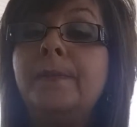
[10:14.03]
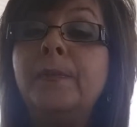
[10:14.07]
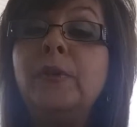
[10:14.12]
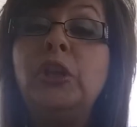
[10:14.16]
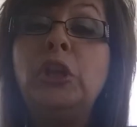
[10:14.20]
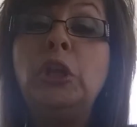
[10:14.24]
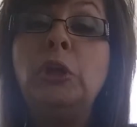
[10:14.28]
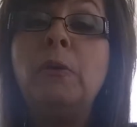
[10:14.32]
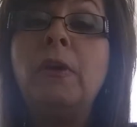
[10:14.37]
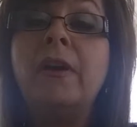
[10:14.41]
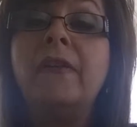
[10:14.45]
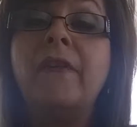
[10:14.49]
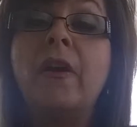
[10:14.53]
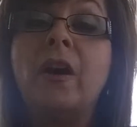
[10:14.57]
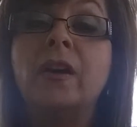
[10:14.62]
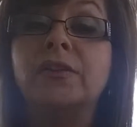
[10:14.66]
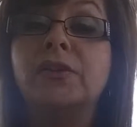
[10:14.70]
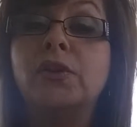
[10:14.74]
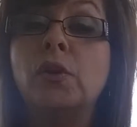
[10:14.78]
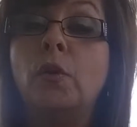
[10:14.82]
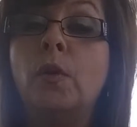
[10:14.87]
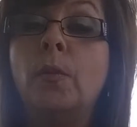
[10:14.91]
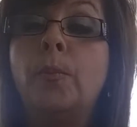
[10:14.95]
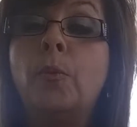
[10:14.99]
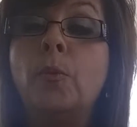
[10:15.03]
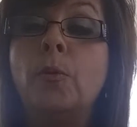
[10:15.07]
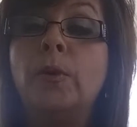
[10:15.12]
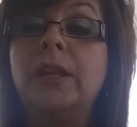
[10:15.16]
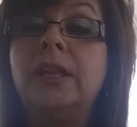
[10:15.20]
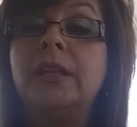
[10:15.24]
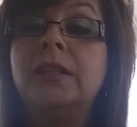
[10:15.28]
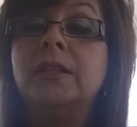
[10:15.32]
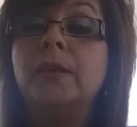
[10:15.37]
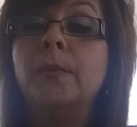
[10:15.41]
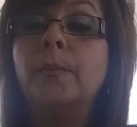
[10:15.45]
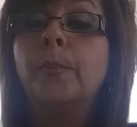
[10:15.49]
You have also
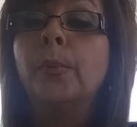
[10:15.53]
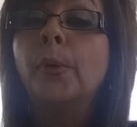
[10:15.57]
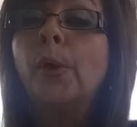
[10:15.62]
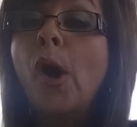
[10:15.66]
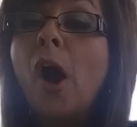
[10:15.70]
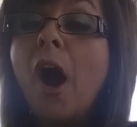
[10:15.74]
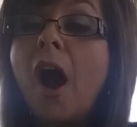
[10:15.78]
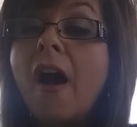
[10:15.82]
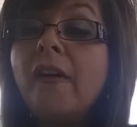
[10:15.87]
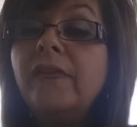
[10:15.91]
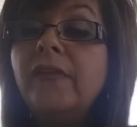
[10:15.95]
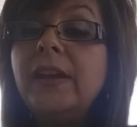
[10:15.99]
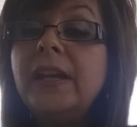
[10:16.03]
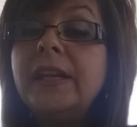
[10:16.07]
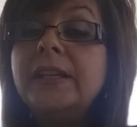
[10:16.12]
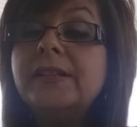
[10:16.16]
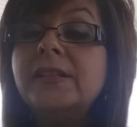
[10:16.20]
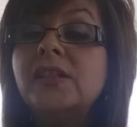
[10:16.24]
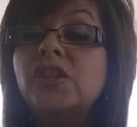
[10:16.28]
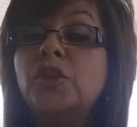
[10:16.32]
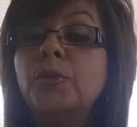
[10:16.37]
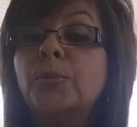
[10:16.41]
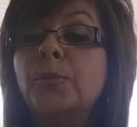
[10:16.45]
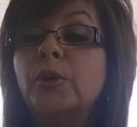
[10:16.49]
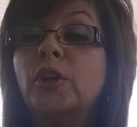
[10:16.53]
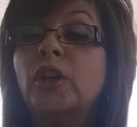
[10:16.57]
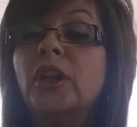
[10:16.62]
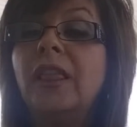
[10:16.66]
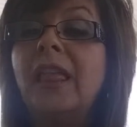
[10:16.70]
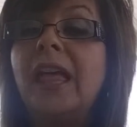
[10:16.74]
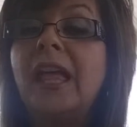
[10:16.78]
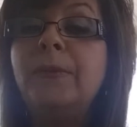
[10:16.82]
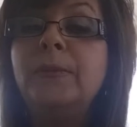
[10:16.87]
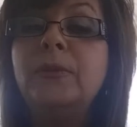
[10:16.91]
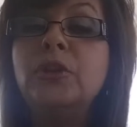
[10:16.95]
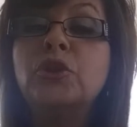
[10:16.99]
appointed prophets to
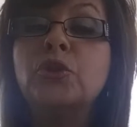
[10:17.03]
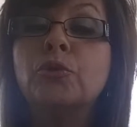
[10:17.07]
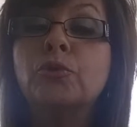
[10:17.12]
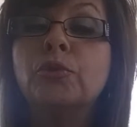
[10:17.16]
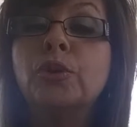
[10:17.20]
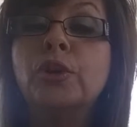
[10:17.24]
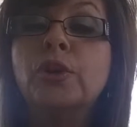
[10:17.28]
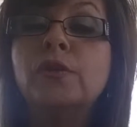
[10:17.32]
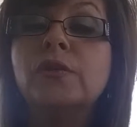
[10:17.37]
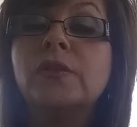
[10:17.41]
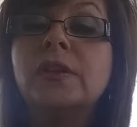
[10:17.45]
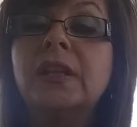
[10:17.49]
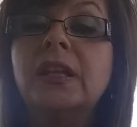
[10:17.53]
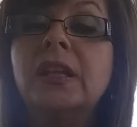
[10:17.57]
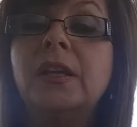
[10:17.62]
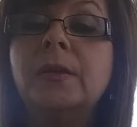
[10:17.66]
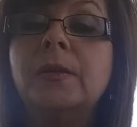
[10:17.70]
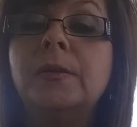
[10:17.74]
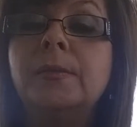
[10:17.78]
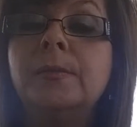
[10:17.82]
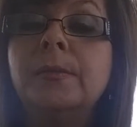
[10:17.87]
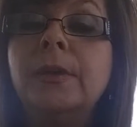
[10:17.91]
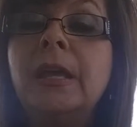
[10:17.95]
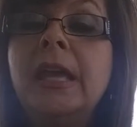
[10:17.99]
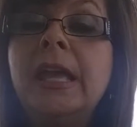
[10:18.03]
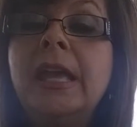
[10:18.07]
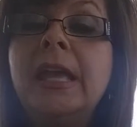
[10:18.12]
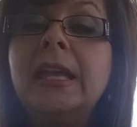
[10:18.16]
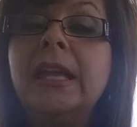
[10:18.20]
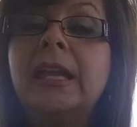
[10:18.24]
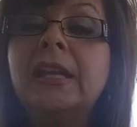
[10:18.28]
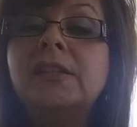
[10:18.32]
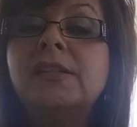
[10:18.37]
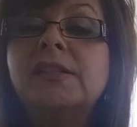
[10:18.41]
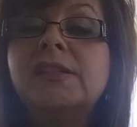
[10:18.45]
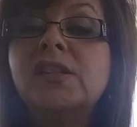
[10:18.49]
proclaim in Jerusalem
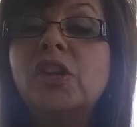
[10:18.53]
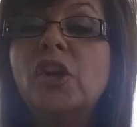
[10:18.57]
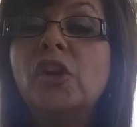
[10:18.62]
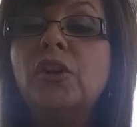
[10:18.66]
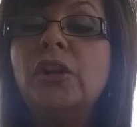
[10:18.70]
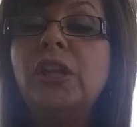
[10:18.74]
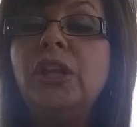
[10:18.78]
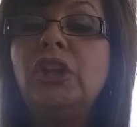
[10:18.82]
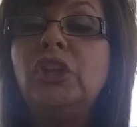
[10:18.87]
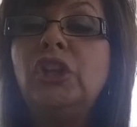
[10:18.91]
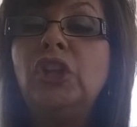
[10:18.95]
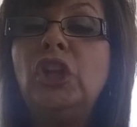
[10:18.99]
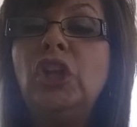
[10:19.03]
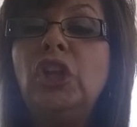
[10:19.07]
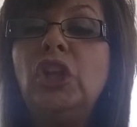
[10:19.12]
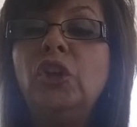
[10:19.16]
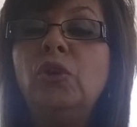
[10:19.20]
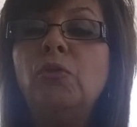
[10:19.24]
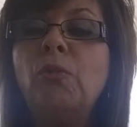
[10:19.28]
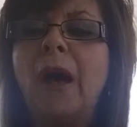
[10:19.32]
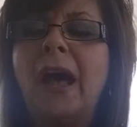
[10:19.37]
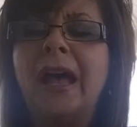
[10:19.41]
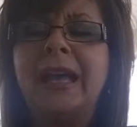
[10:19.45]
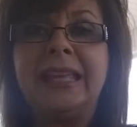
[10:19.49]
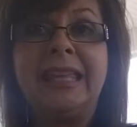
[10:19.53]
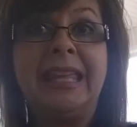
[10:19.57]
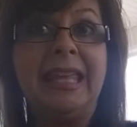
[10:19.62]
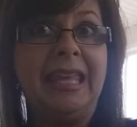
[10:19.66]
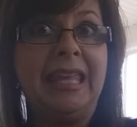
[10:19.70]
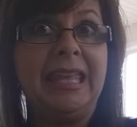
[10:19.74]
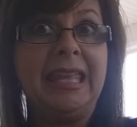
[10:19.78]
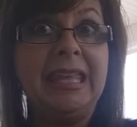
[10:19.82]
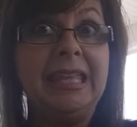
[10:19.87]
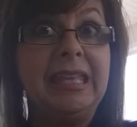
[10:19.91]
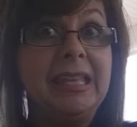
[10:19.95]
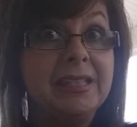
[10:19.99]
concerning you a
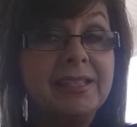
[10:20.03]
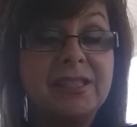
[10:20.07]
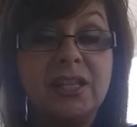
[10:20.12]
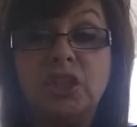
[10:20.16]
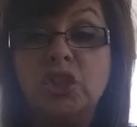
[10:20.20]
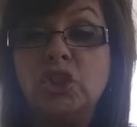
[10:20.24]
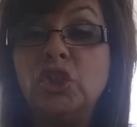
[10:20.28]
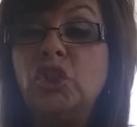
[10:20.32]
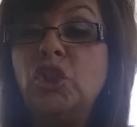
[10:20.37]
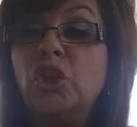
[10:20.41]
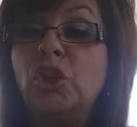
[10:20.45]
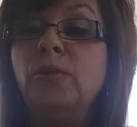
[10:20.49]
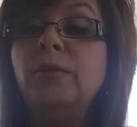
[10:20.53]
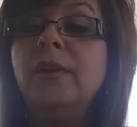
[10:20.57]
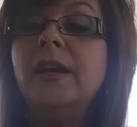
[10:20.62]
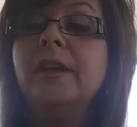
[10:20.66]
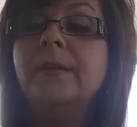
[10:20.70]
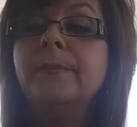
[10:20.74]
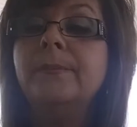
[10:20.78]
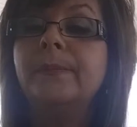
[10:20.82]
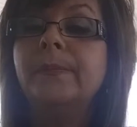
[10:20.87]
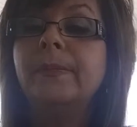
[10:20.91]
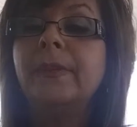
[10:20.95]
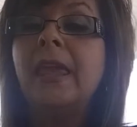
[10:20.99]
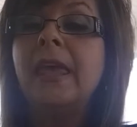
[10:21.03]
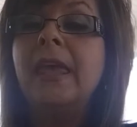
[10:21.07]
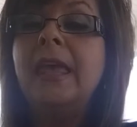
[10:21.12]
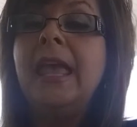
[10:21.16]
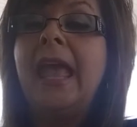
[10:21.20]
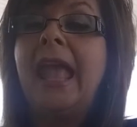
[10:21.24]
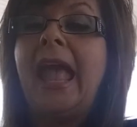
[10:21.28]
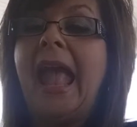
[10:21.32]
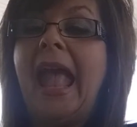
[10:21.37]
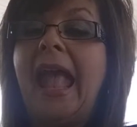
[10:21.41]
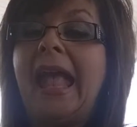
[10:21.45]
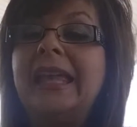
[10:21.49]
king is in Judah.
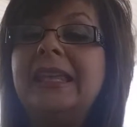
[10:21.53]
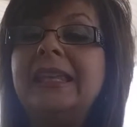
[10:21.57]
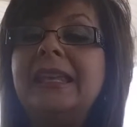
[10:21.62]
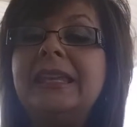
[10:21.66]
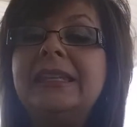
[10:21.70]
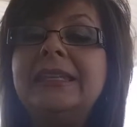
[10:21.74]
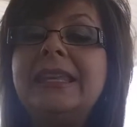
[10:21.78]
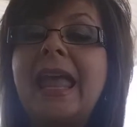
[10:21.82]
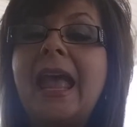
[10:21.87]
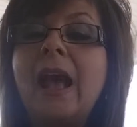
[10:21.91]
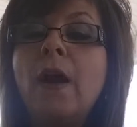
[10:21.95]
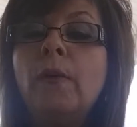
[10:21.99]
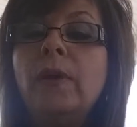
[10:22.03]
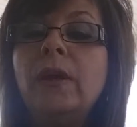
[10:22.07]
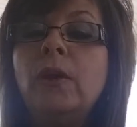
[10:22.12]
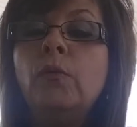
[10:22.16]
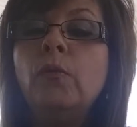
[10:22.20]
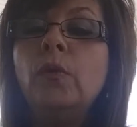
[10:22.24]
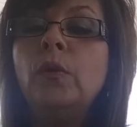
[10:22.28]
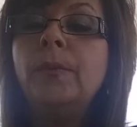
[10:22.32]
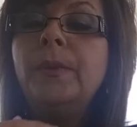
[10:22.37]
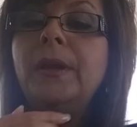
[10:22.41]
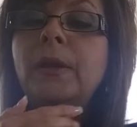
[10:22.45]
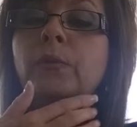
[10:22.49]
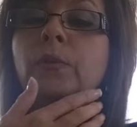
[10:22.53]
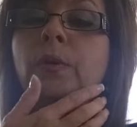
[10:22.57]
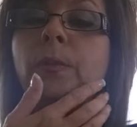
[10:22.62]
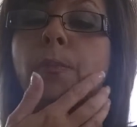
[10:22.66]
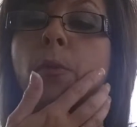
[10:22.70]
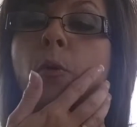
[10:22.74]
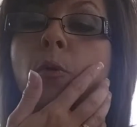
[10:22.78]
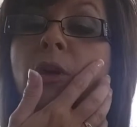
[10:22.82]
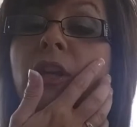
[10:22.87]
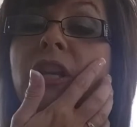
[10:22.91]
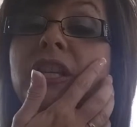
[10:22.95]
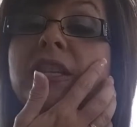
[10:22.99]
And now it will be
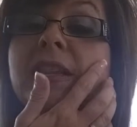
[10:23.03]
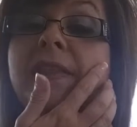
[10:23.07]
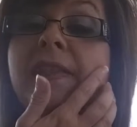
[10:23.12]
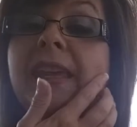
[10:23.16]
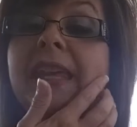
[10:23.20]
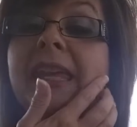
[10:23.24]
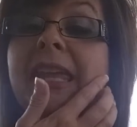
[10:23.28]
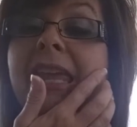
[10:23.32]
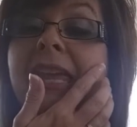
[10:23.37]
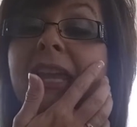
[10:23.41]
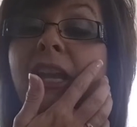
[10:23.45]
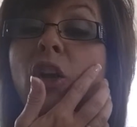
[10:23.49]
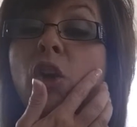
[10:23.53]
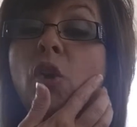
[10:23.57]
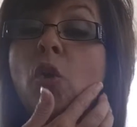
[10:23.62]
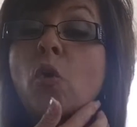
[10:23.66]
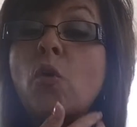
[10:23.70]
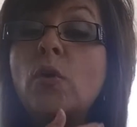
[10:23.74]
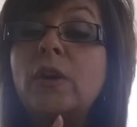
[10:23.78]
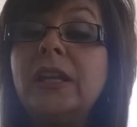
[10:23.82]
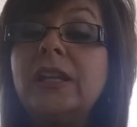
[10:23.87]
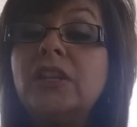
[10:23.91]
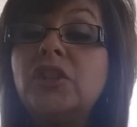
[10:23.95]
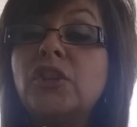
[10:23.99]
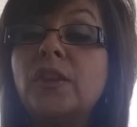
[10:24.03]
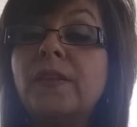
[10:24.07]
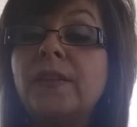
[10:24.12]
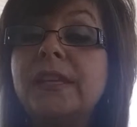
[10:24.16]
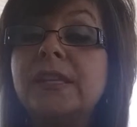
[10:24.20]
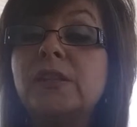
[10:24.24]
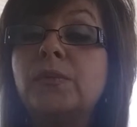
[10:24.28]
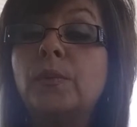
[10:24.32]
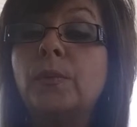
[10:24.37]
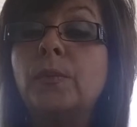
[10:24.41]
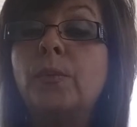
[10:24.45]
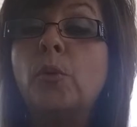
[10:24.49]
reported to the king according to
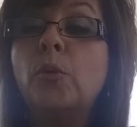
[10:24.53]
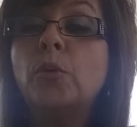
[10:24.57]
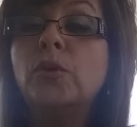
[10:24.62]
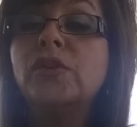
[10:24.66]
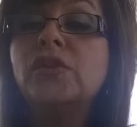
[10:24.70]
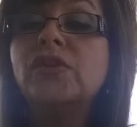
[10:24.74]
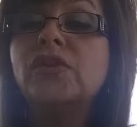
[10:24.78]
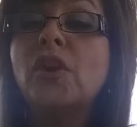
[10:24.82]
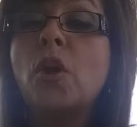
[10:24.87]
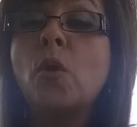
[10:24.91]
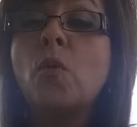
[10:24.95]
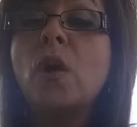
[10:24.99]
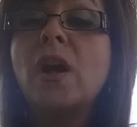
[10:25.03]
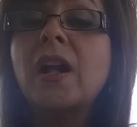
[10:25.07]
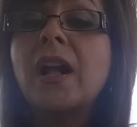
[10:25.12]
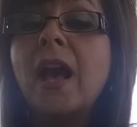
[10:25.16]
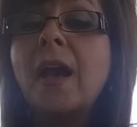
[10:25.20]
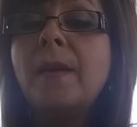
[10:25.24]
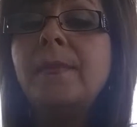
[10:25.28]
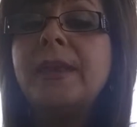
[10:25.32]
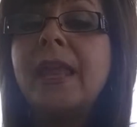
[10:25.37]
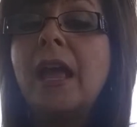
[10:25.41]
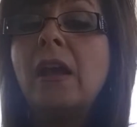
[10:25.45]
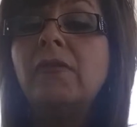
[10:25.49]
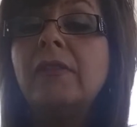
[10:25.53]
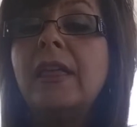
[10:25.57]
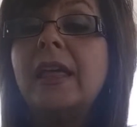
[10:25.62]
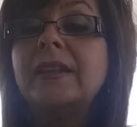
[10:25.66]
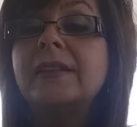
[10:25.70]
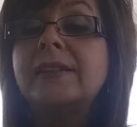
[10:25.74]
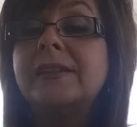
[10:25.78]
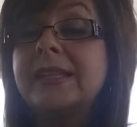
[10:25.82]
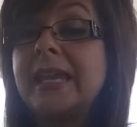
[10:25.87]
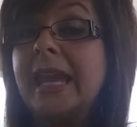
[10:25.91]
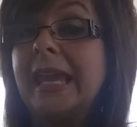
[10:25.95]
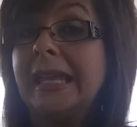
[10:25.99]
these reports. So come now, let
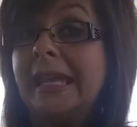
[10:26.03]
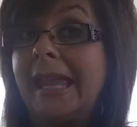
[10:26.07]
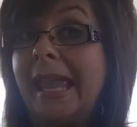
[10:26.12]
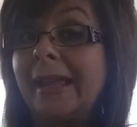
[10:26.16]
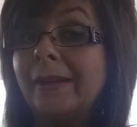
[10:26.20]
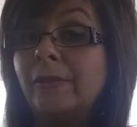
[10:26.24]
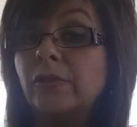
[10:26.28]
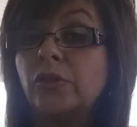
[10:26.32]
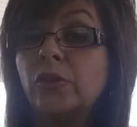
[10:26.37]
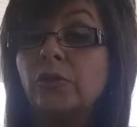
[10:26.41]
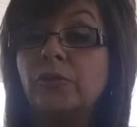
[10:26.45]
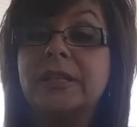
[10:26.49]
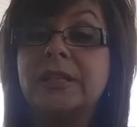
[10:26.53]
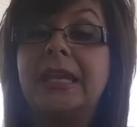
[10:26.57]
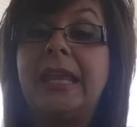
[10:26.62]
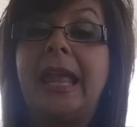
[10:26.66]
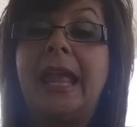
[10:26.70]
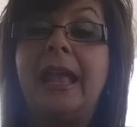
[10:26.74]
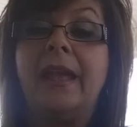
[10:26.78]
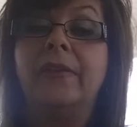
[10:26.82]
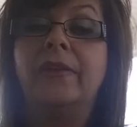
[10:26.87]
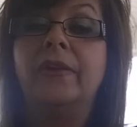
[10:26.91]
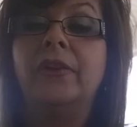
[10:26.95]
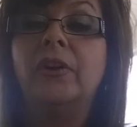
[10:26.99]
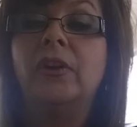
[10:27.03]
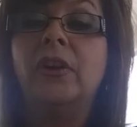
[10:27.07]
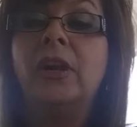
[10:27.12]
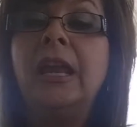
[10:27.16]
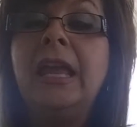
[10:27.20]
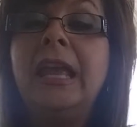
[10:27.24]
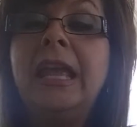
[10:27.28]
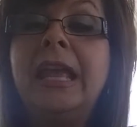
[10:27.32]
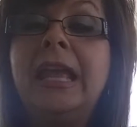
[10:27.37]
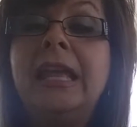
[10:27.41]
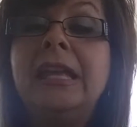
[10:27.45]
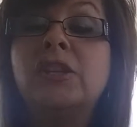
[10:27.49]
us take counsel together.
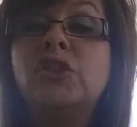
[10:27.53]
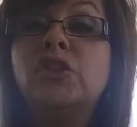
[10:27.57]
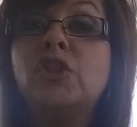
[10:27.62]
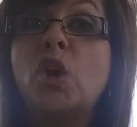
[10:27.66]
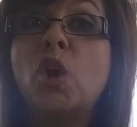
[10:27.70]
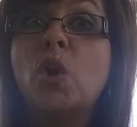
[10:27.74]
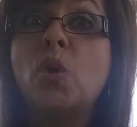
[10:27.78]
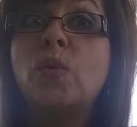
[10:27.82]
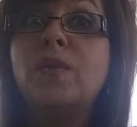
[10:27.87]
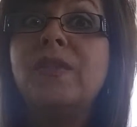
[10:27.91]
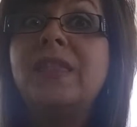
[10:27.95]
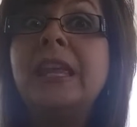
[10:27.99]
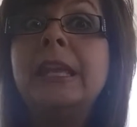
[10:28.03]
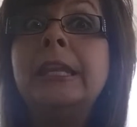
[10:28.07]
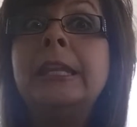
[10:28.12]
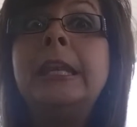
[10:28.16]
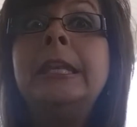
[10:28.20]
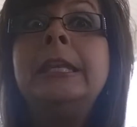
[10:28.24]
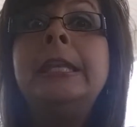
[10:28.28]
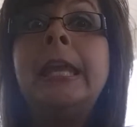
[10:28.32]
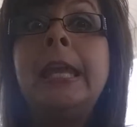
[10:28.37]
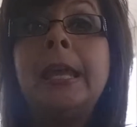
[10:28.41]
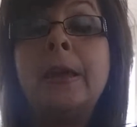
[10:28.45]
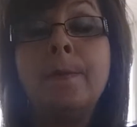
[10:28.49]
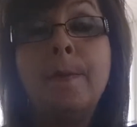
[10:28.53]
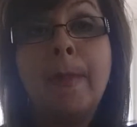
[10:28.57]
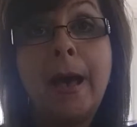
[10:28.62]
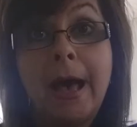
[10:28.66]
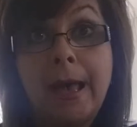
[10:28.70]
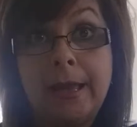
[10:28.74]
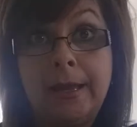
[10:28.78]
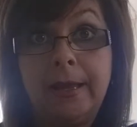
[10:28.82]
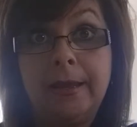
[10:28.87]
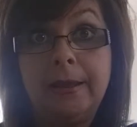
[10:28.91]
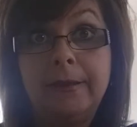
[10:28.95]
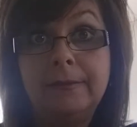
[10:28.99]
So then
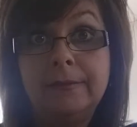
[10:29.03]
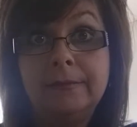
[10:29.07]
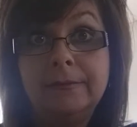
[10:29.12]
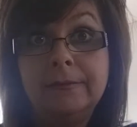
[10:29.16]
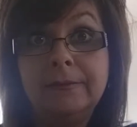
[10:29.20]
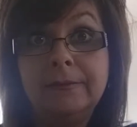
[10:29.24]
Nehemiah